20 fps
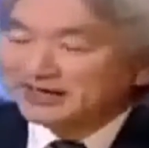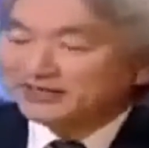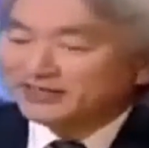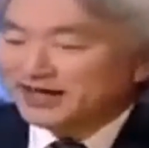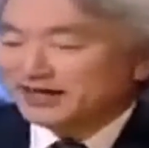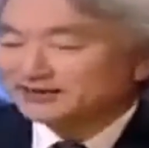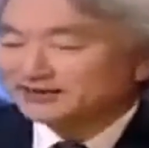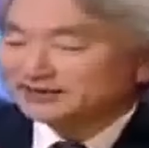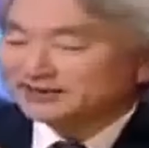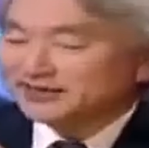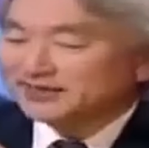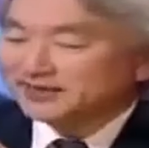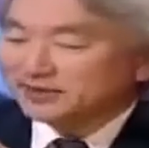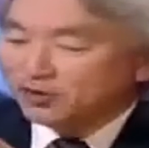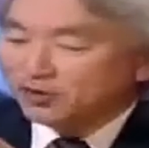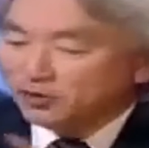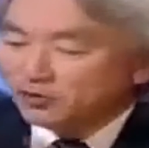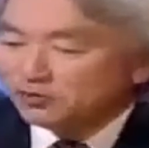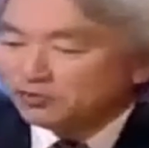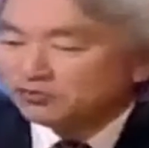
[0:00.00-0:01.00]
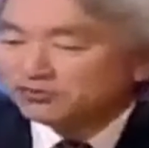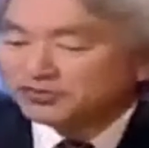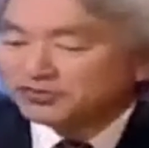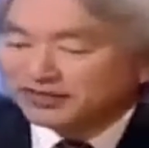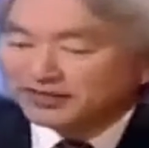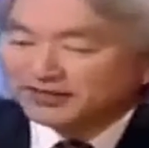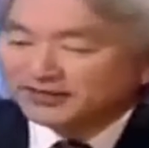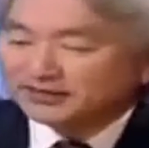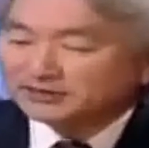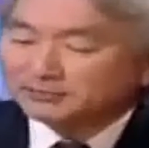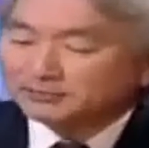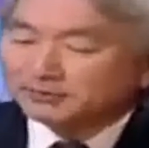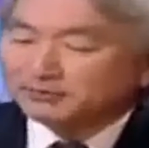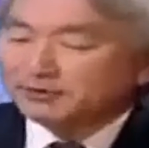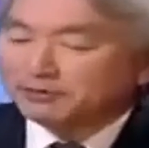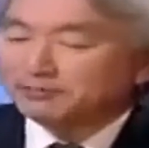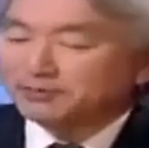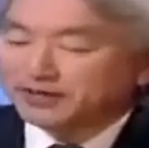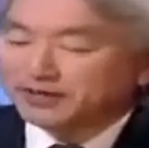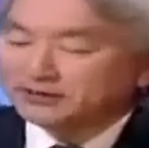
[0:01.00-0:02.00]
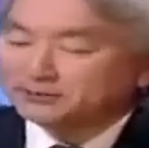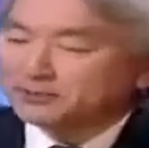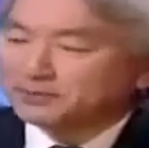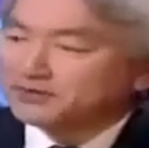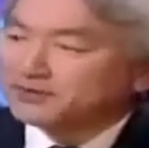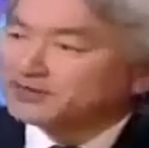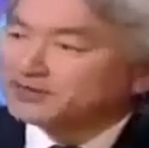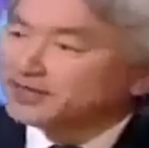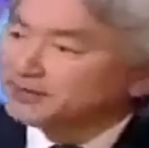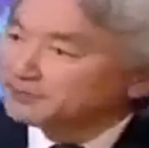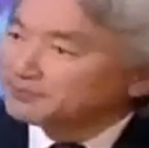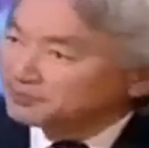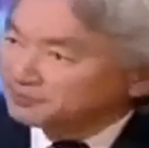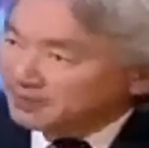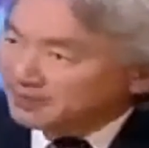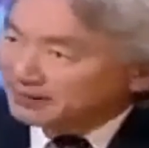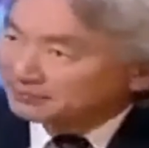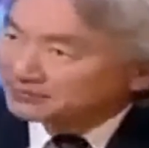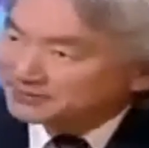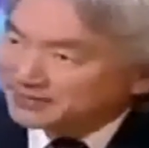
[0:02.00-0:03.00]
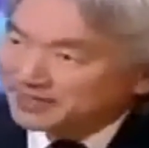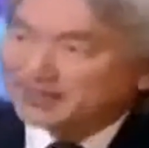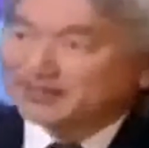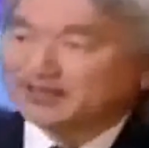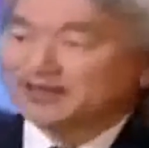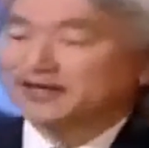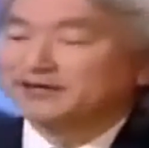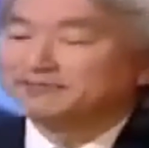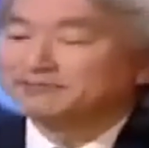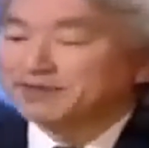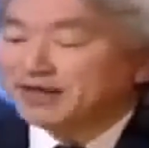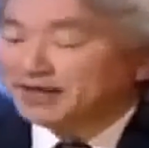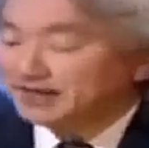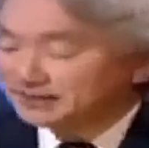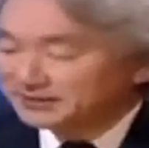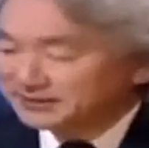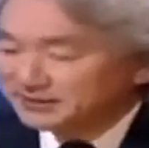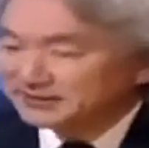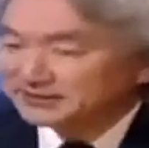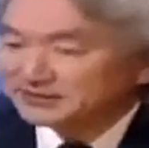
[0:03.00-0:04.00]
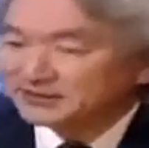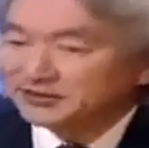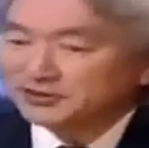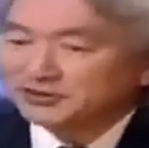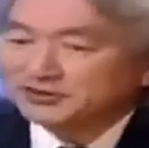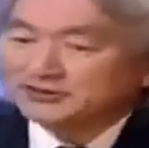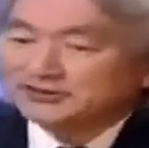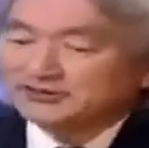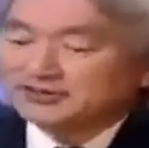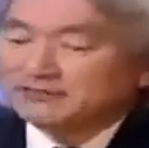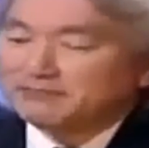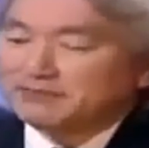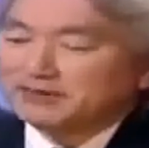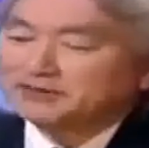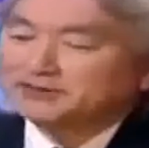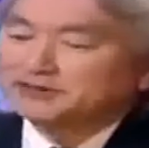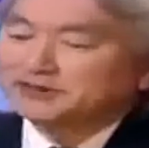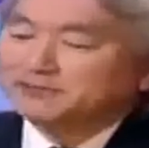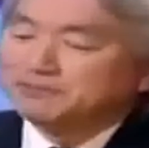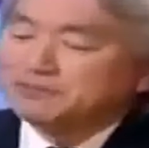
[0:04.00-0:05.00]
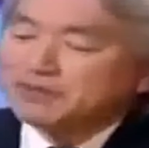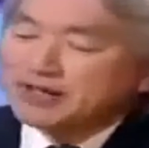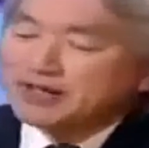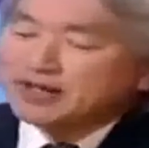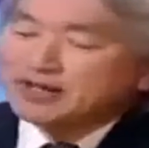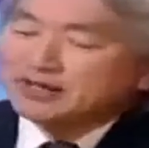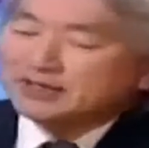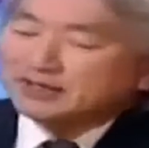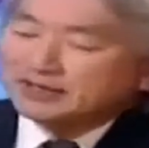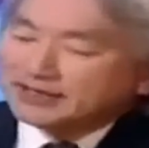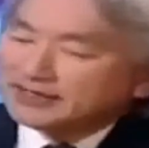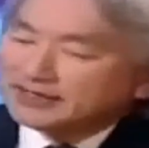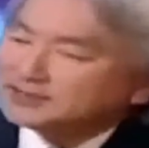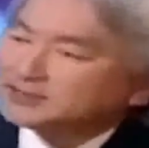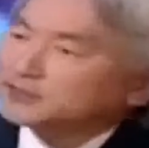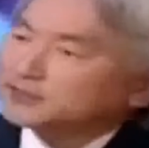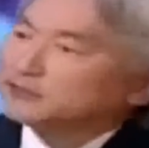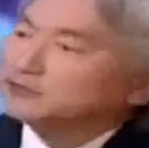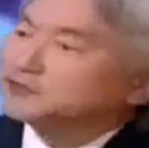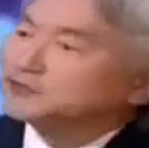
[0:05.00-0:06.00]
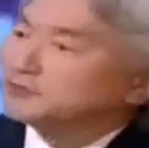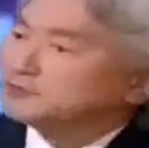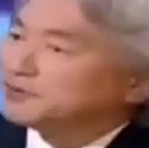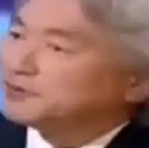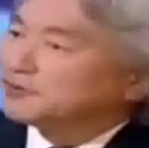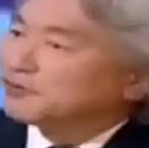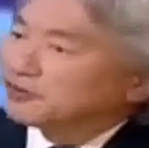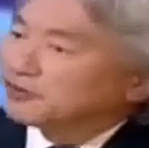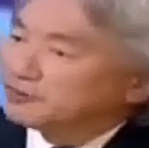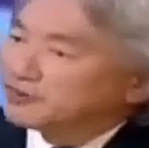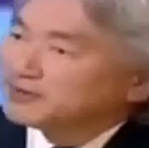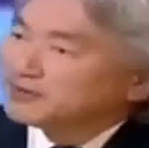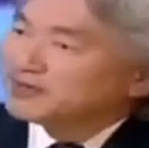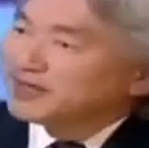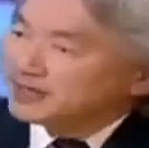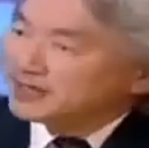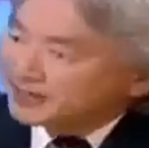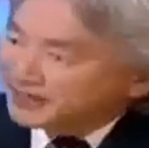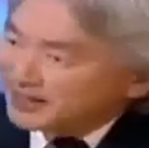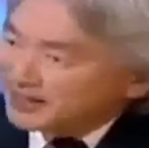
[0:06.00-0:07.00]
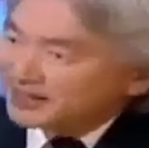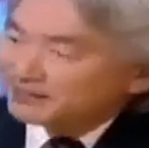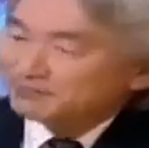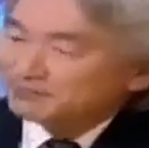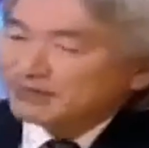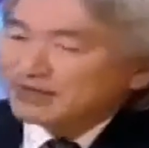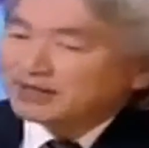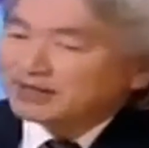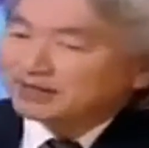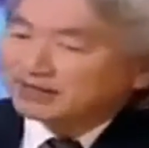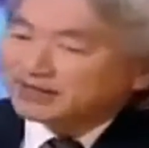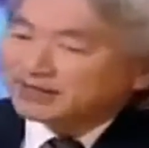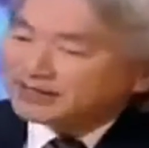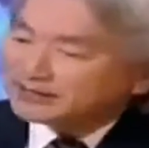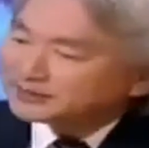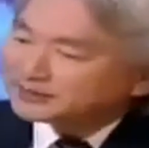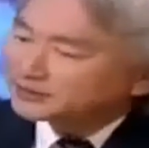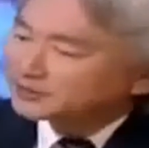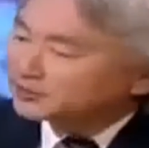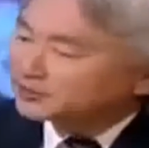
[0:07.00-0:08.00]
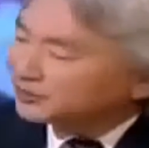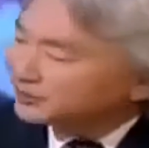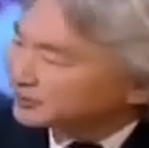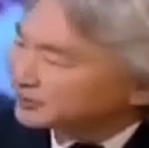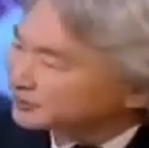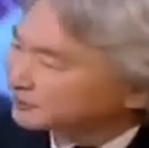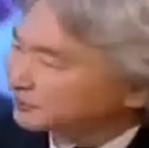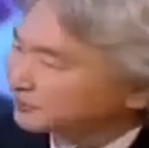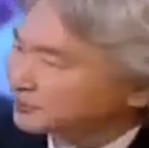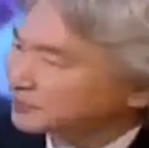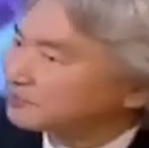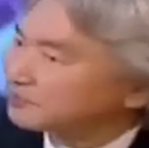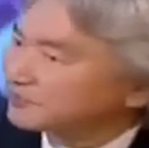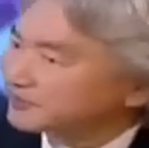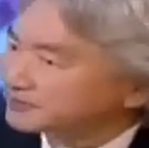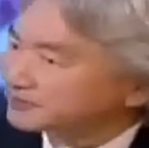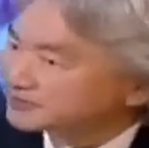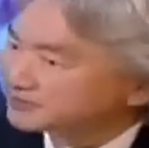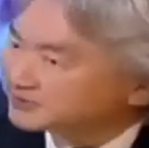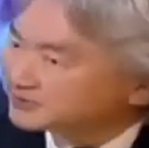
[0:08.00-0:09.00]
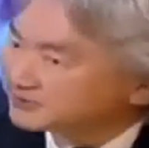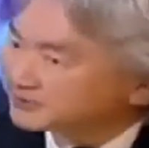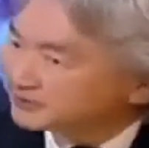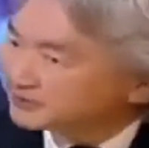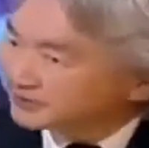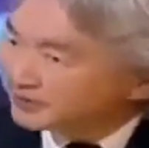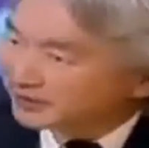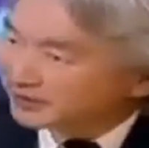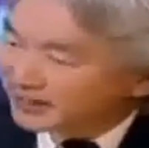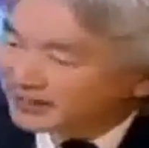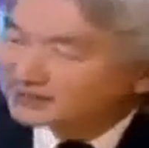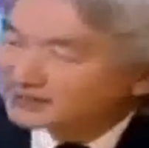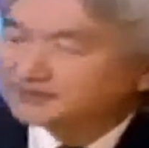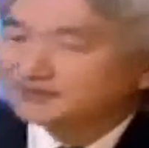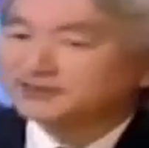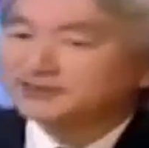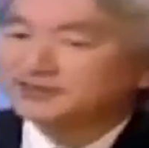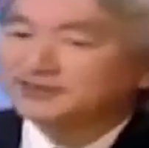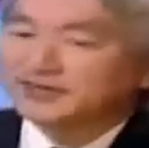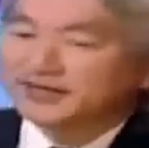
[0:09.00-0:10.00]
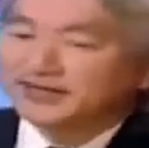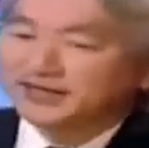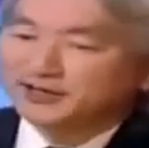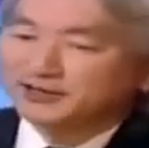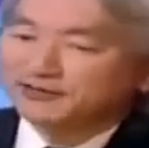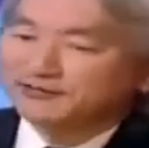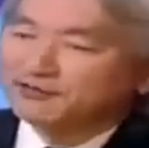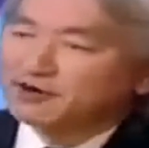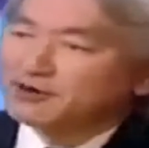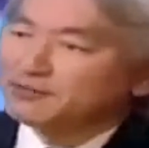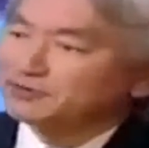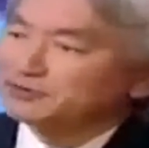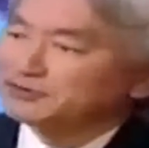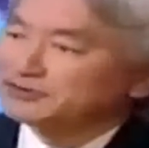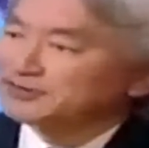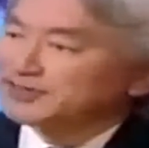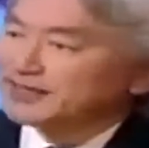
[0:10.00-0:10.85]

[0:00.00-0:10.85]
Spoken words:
That's the old thing that's been replaced by the WMAP satellite. And in 6 years, as I mentioned, LISA goes up in orbit, and again, LISA could disprove this. The Laser Interferometry